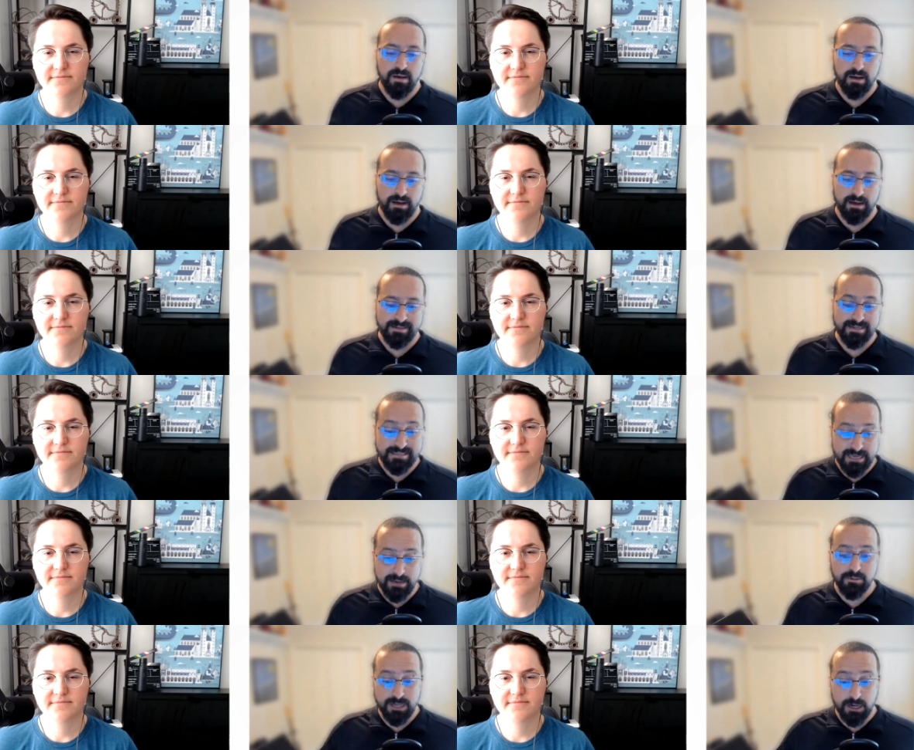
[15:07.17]
Speaker 1: the
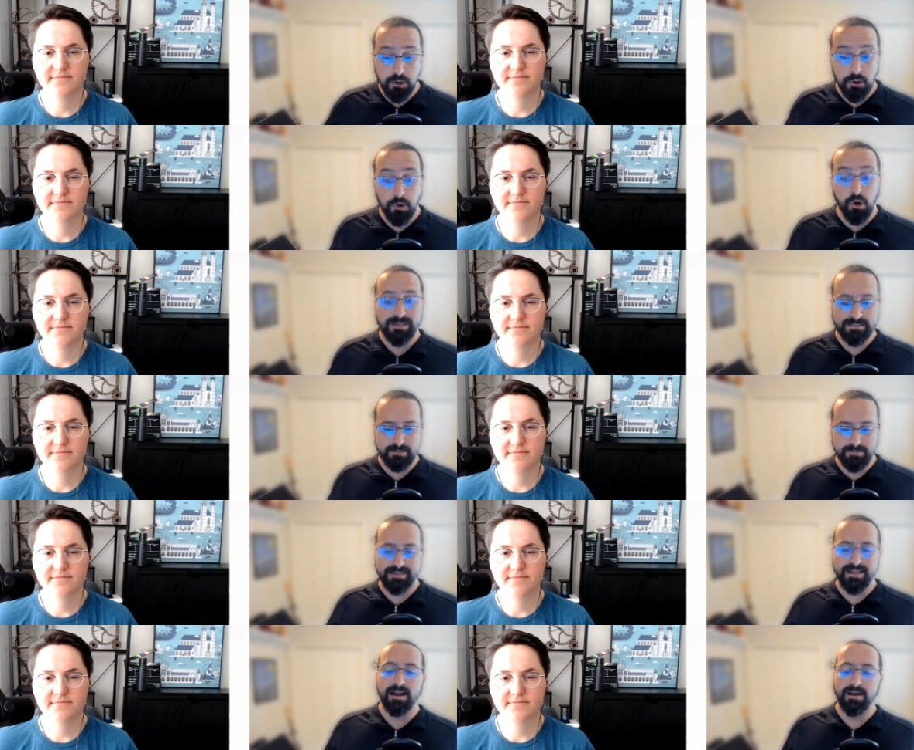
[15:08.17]
tables across the
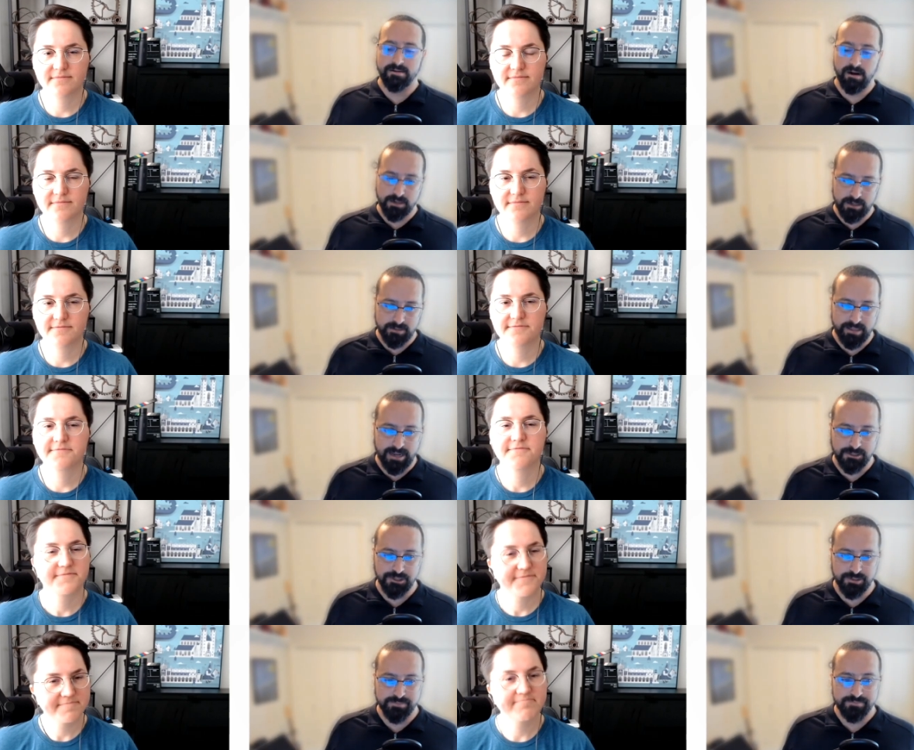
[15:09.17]
Medallion
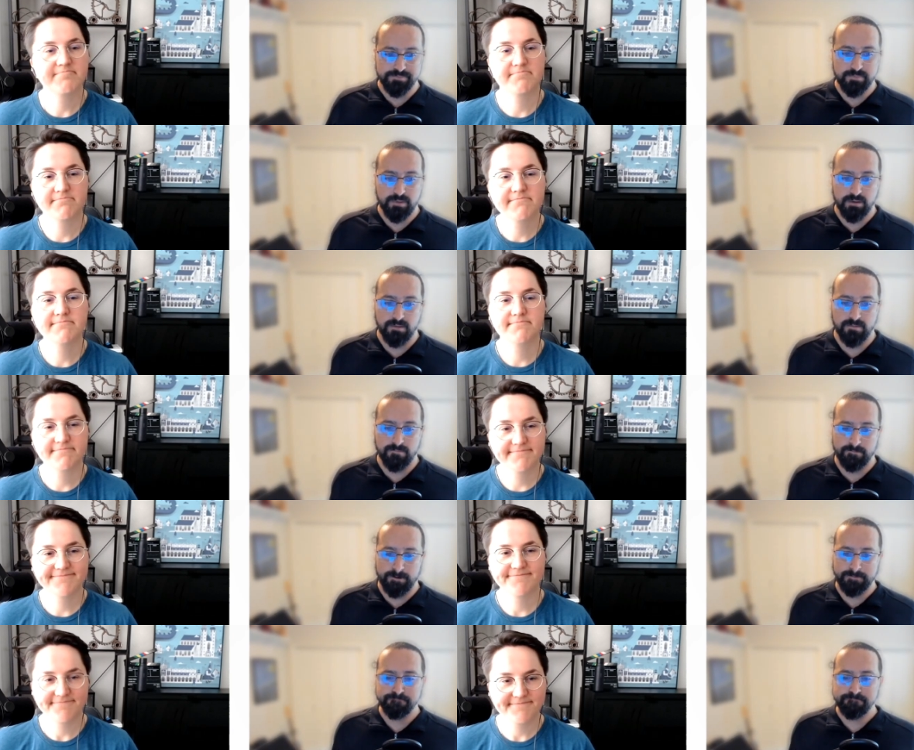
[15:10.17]
architecture,
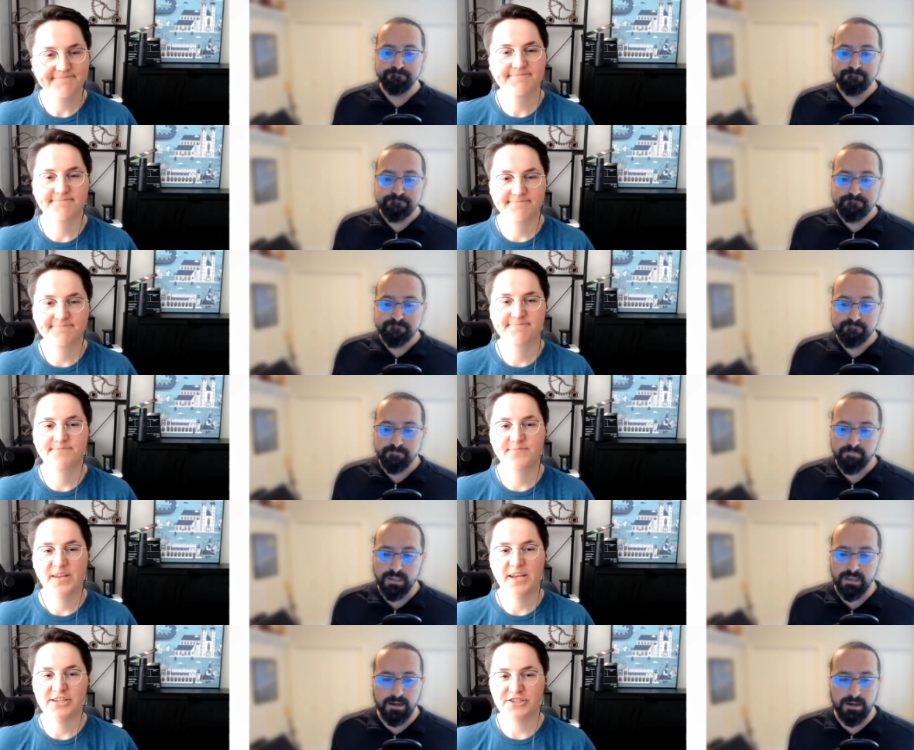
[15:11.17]
right?
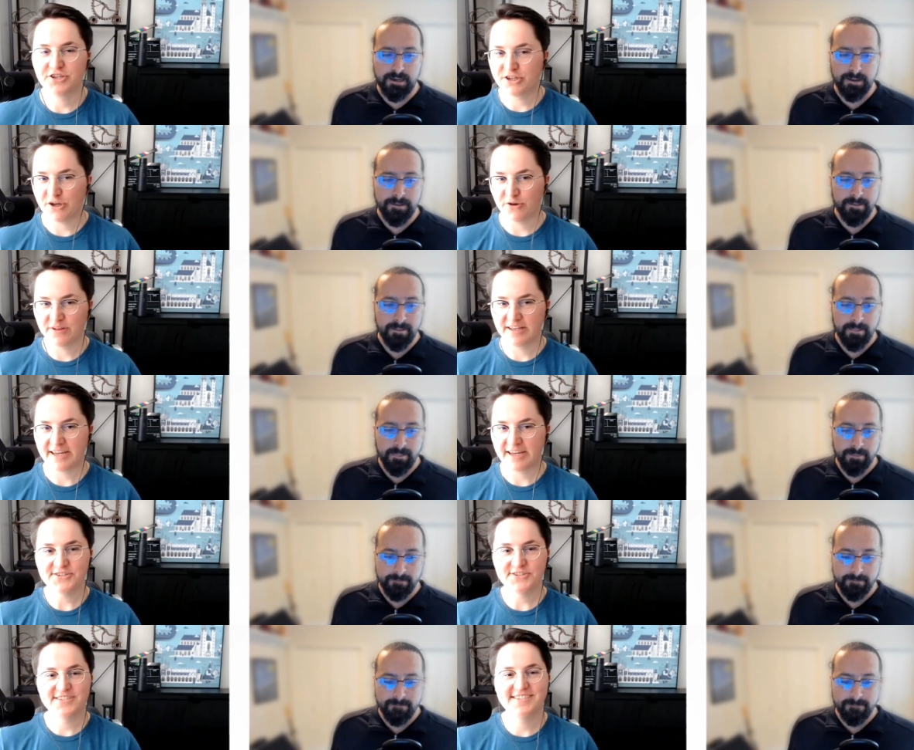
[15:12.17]
Is it the
Speaker 2: only
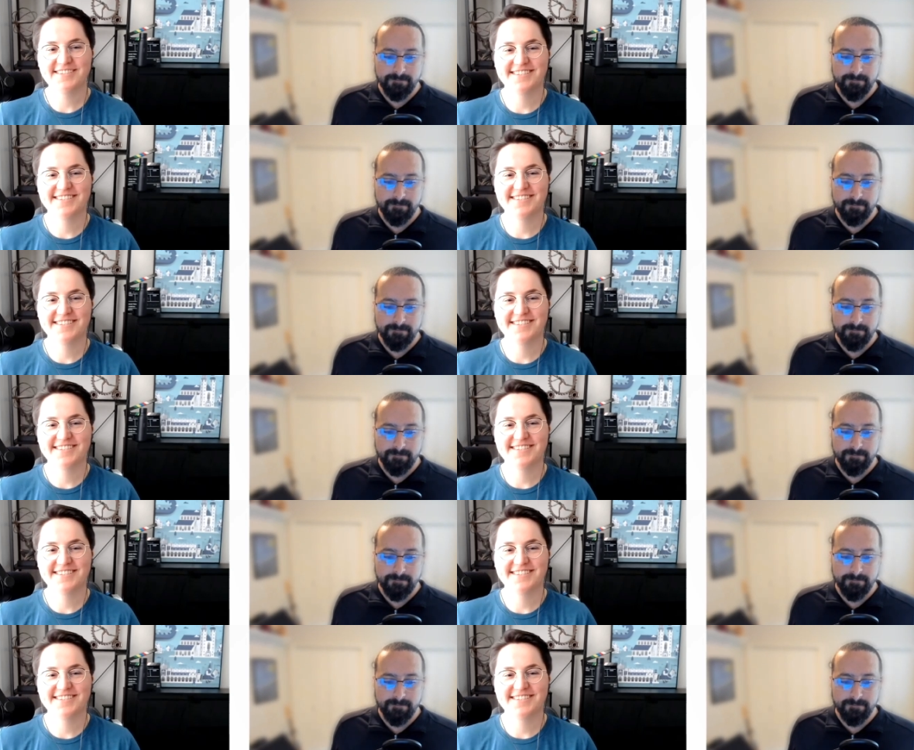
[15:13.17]
case?